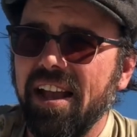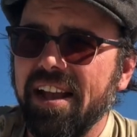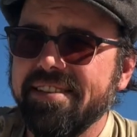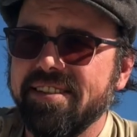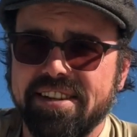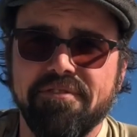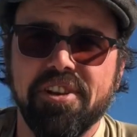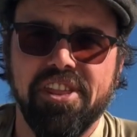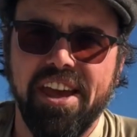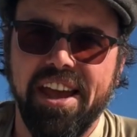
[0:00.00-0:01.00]
it's a
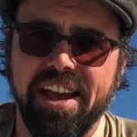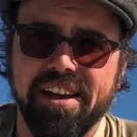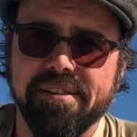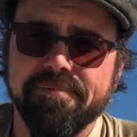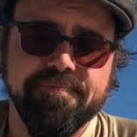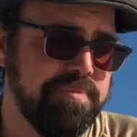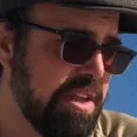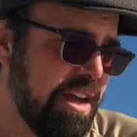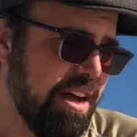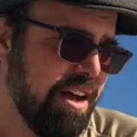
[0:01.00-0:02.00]
different thing.
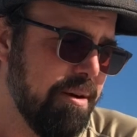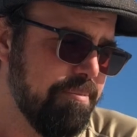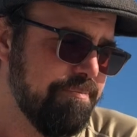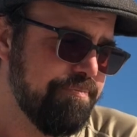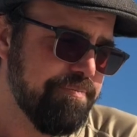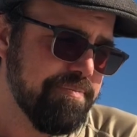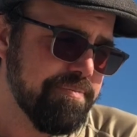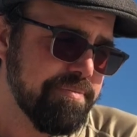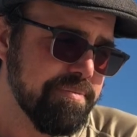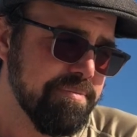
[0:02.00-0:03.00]

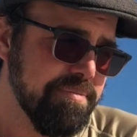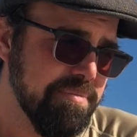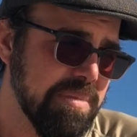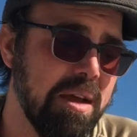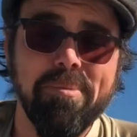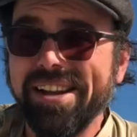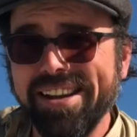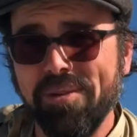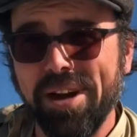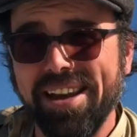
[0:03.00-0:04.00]
But
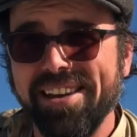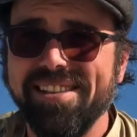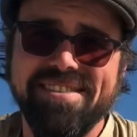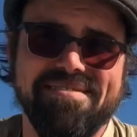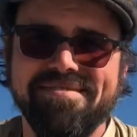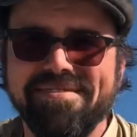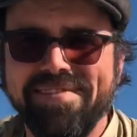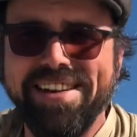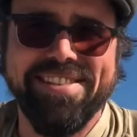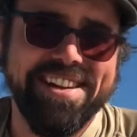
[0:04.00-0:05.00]
anyway, we
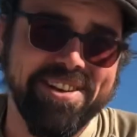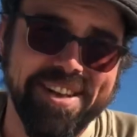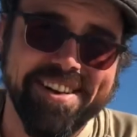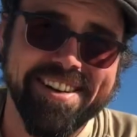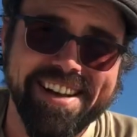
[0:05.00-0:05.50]
don't need to go there.